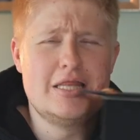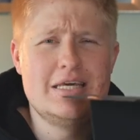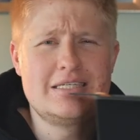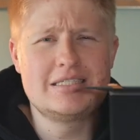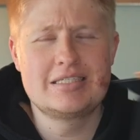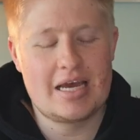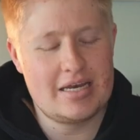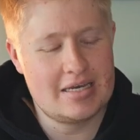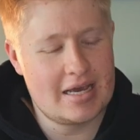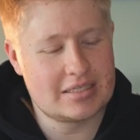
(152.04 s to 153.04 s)
This is
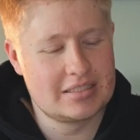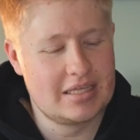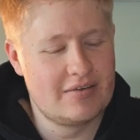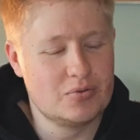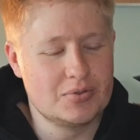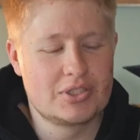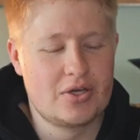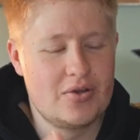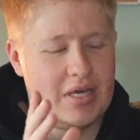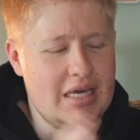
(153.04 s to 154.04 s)
like next level.
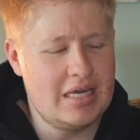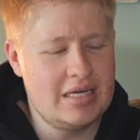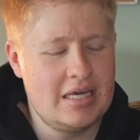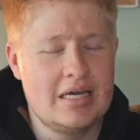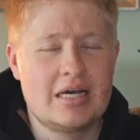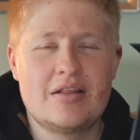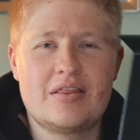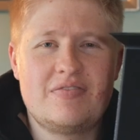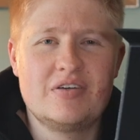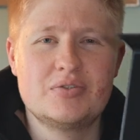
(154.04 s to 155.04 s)
So in here,
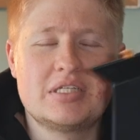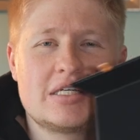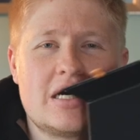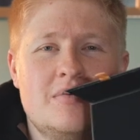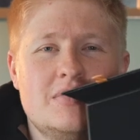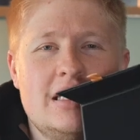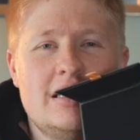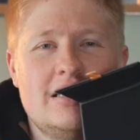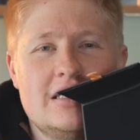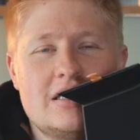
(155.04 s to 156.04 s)
the filter comes
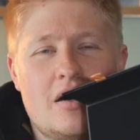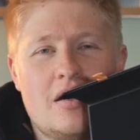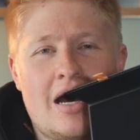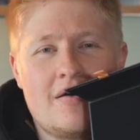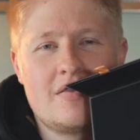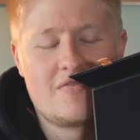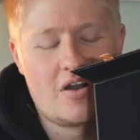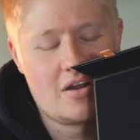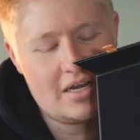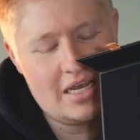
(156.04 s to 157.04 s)
in this at the
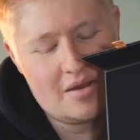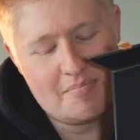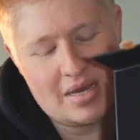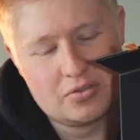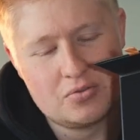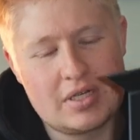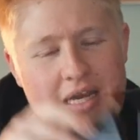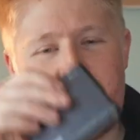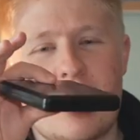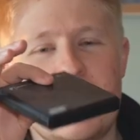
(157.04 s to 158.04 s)
front in a metal
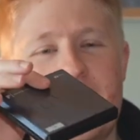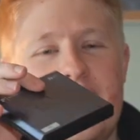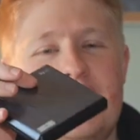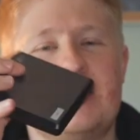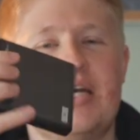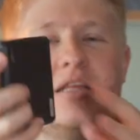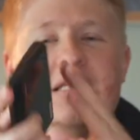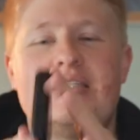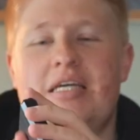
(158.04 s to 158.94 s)
carrying case. This